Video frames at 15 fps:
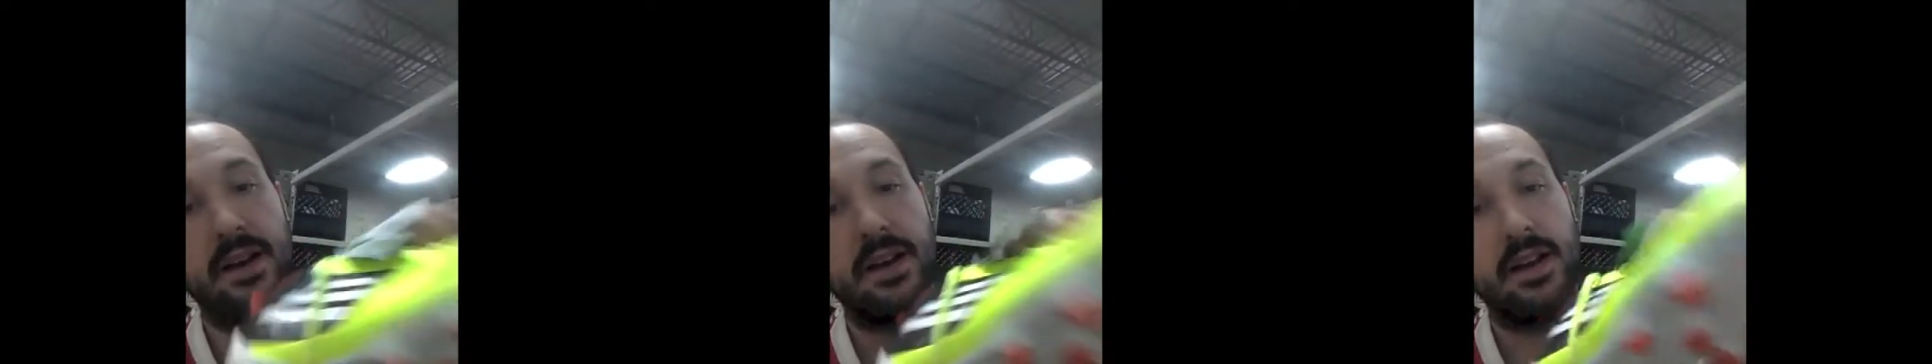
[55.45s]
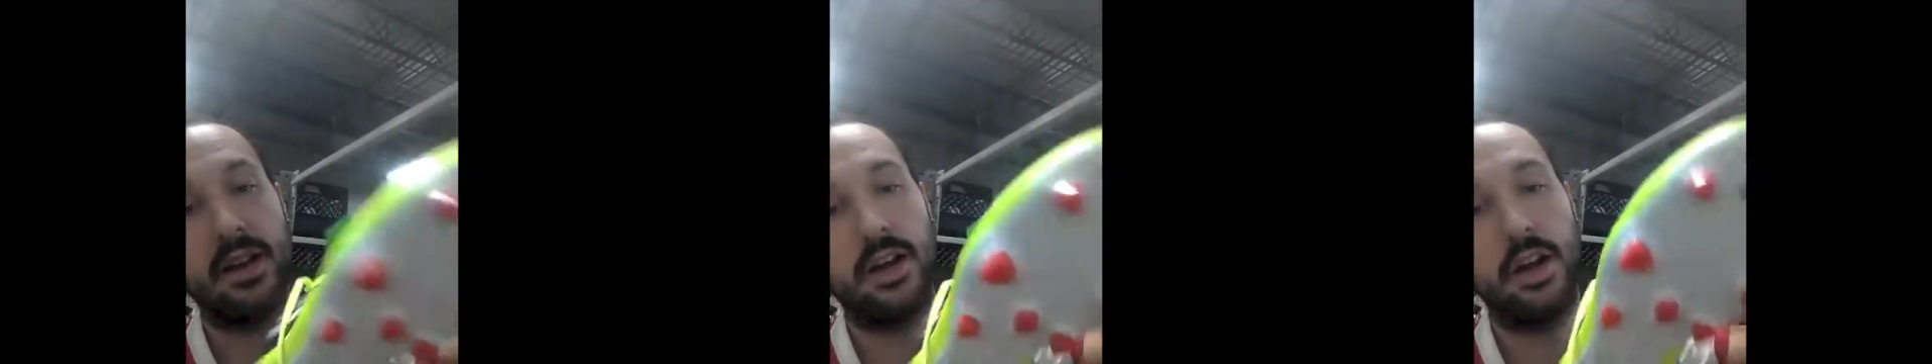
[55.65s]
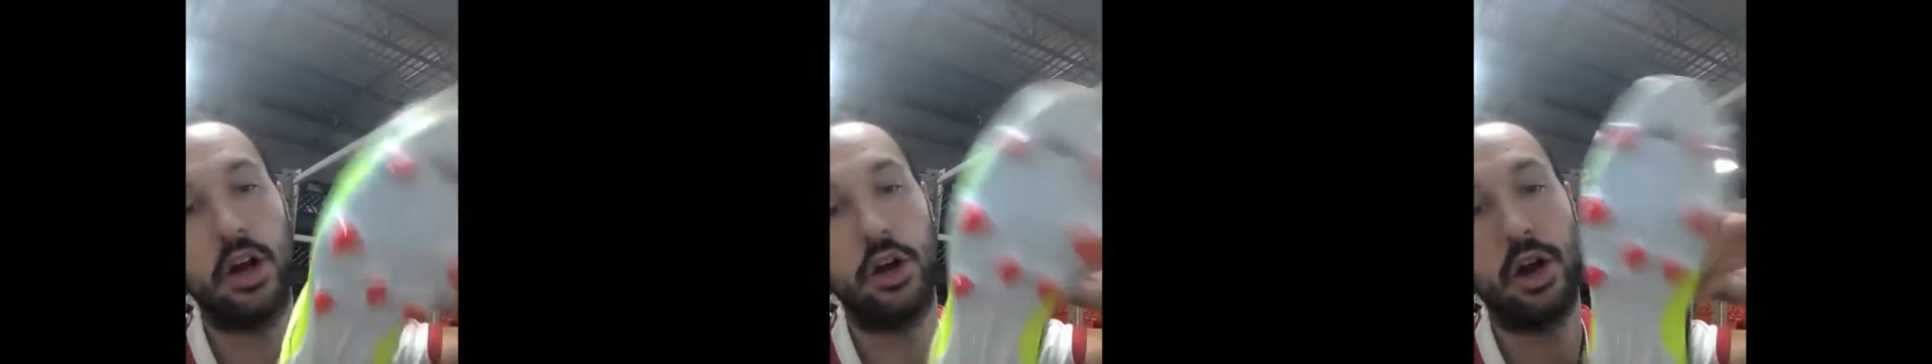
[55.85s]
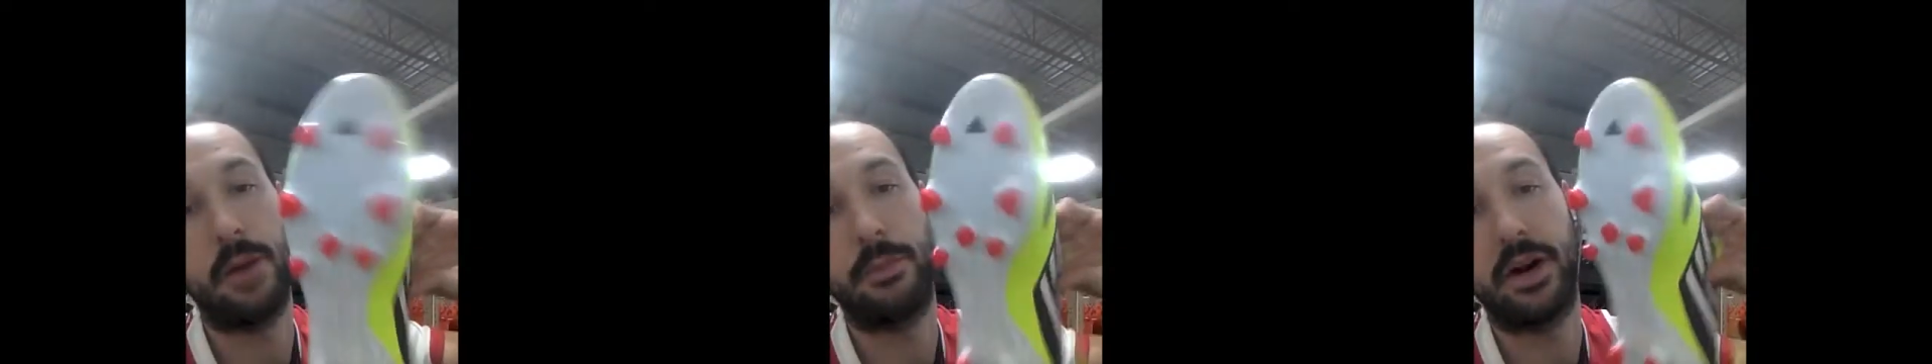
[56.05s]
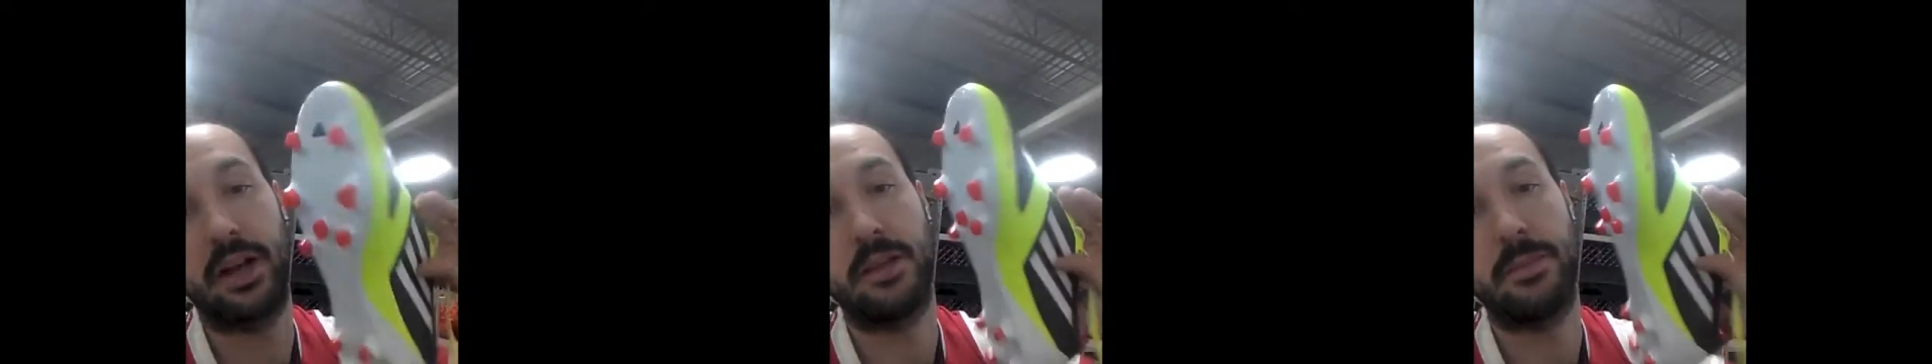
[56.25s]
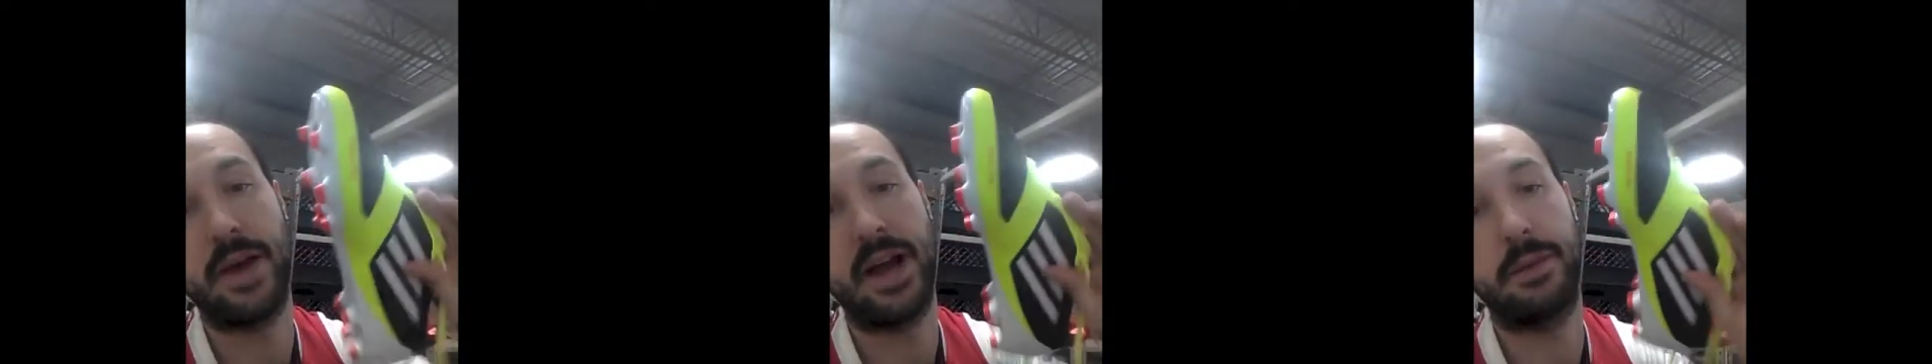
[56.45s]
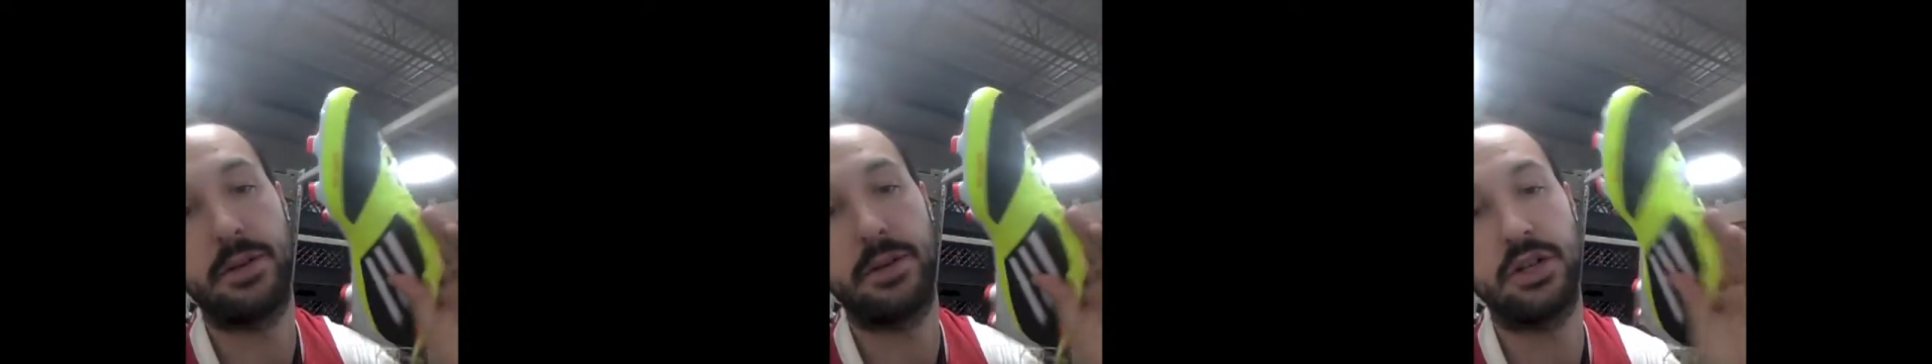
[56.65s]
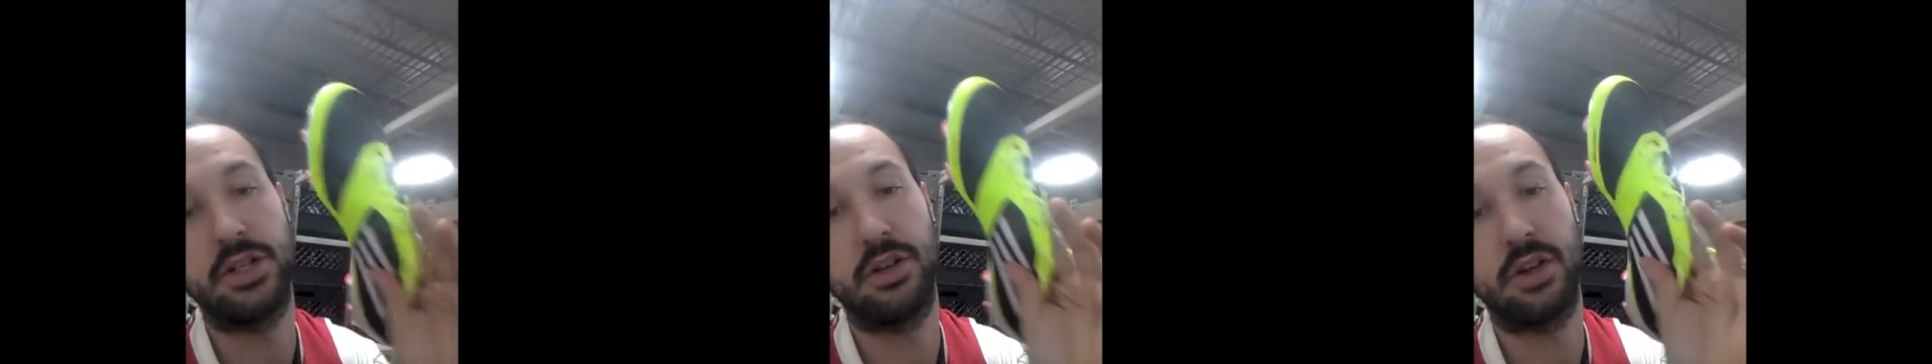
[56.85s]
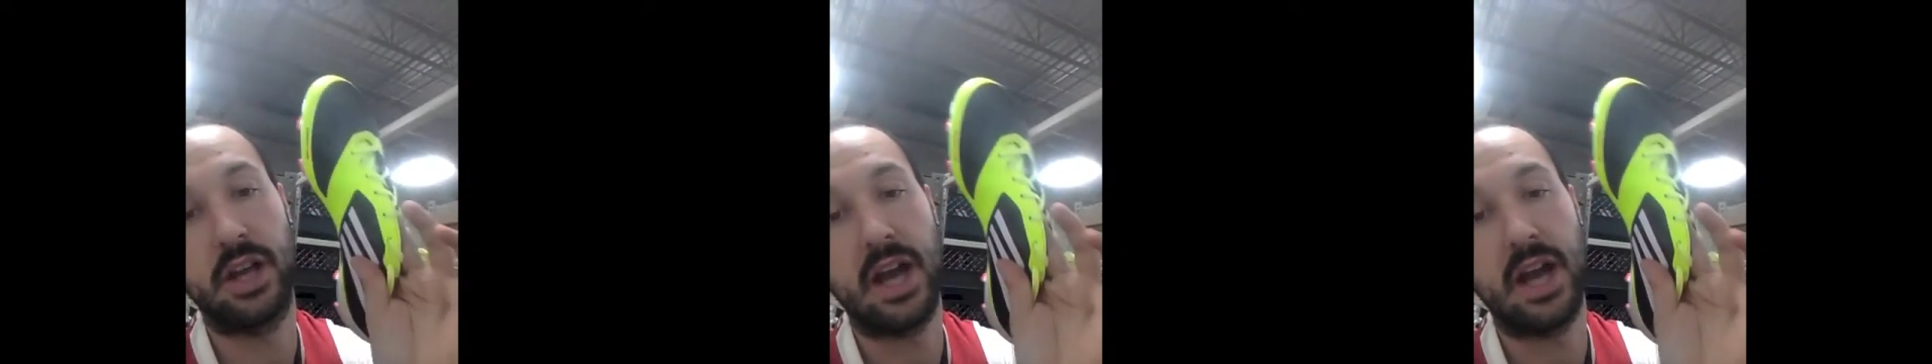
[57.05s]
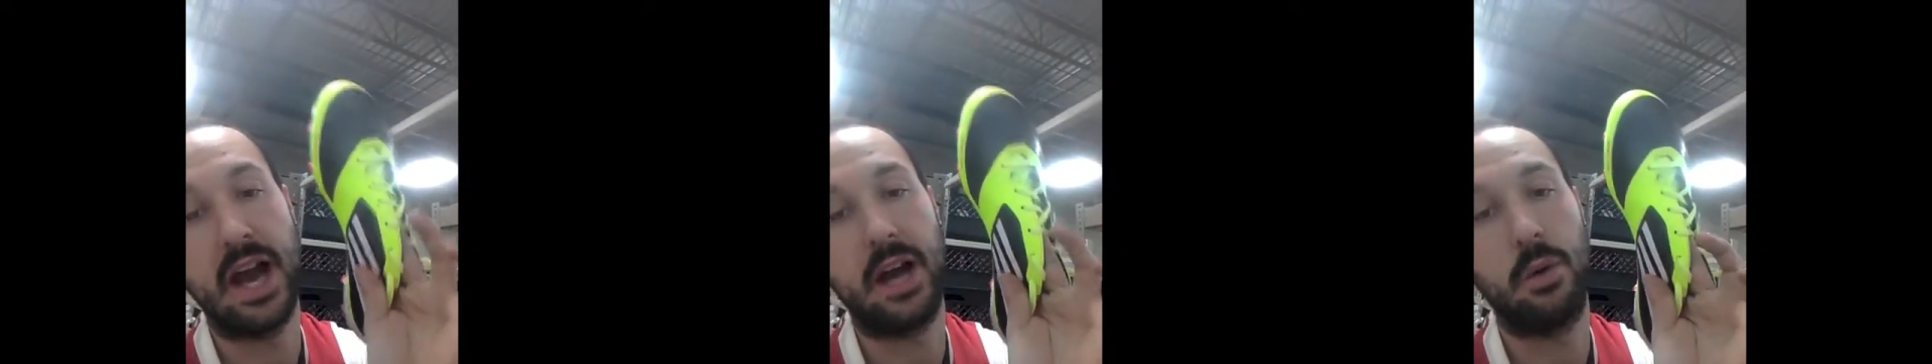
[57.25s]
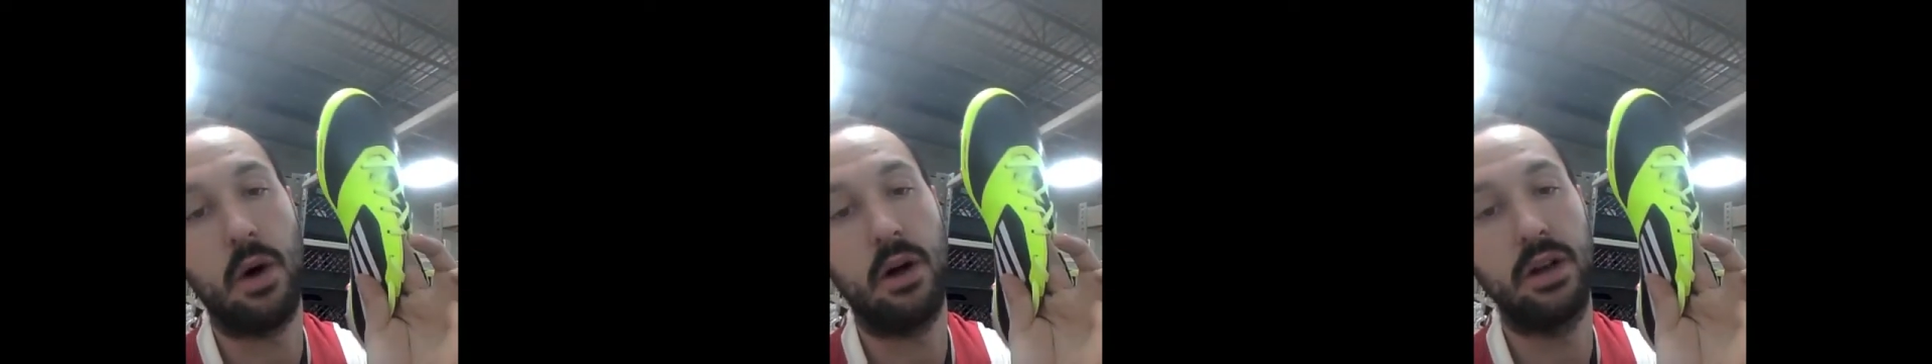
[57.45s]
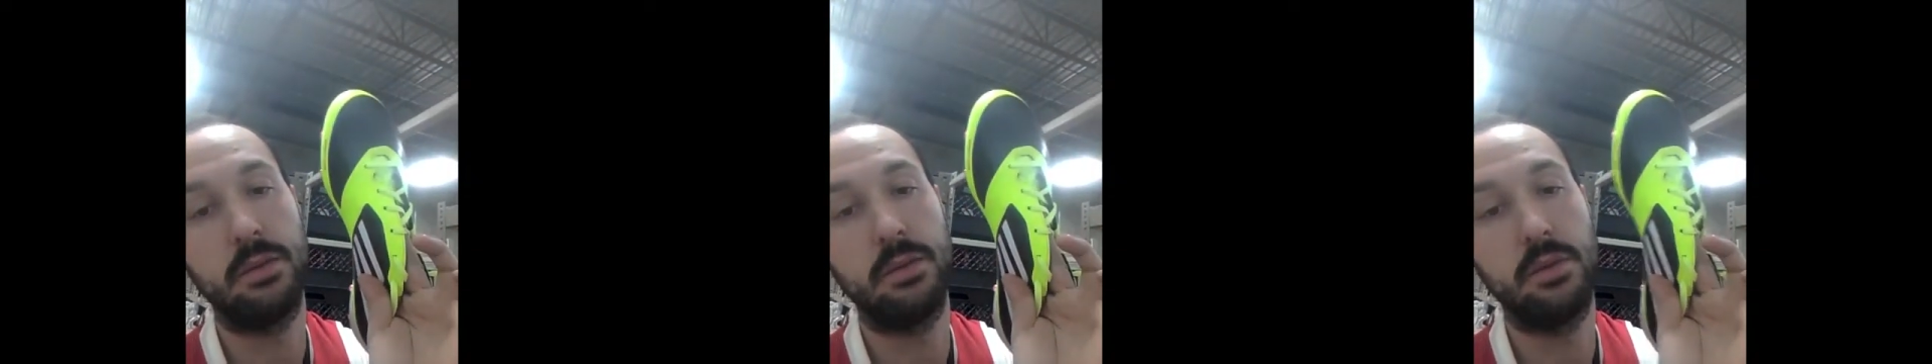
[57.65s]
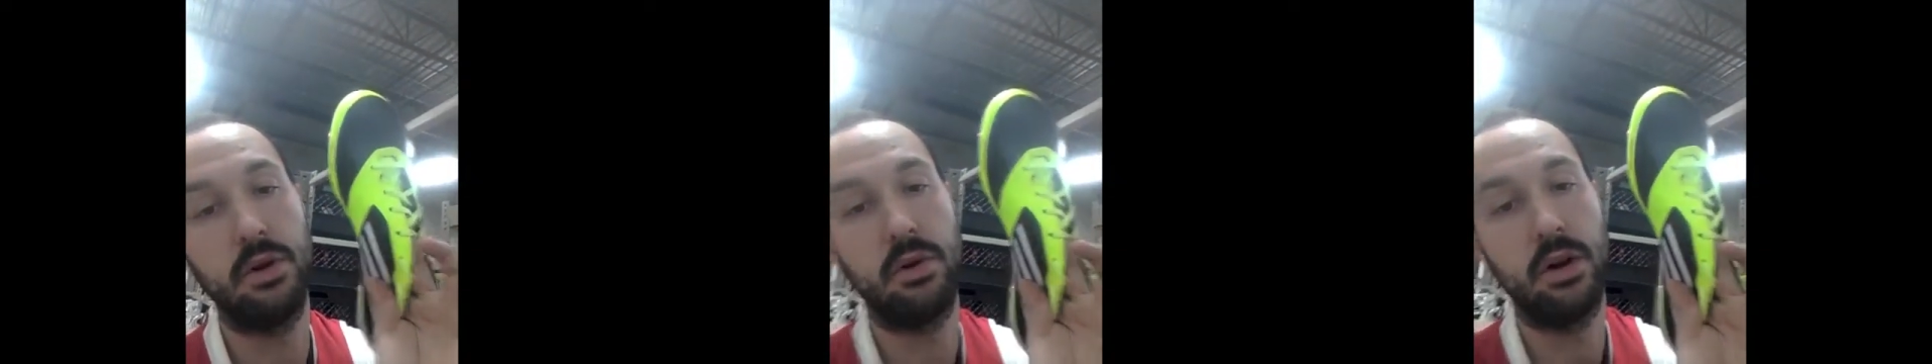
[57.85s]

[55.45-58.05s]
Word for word: You know, you're not breaking the bank, but you're still getting a high quality boot.